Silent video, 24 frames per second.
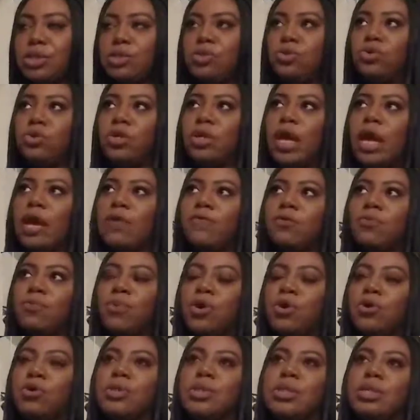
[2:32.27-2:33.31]
You could have a
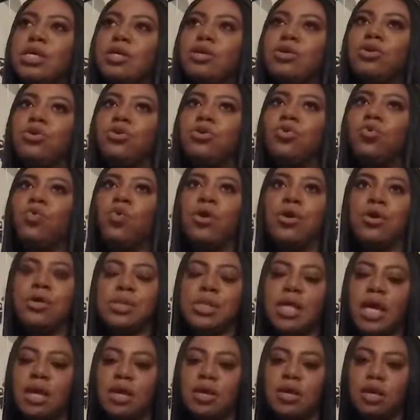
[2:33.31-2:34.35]
person who works
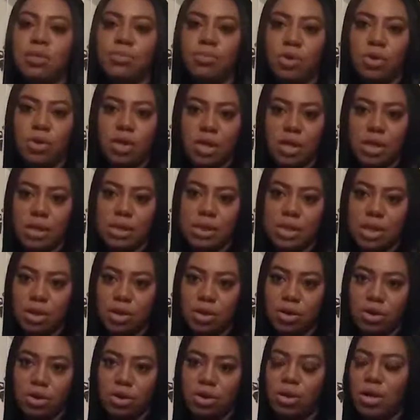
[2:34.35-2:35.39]
at a community
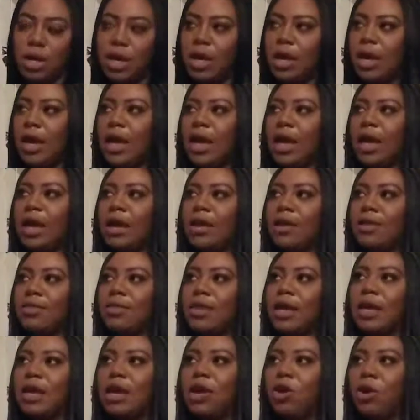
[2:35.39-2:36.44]
center and
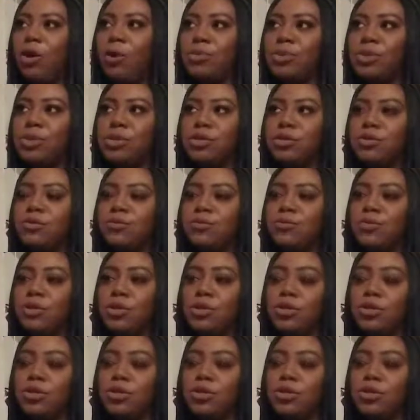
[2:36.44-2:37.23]
they help to,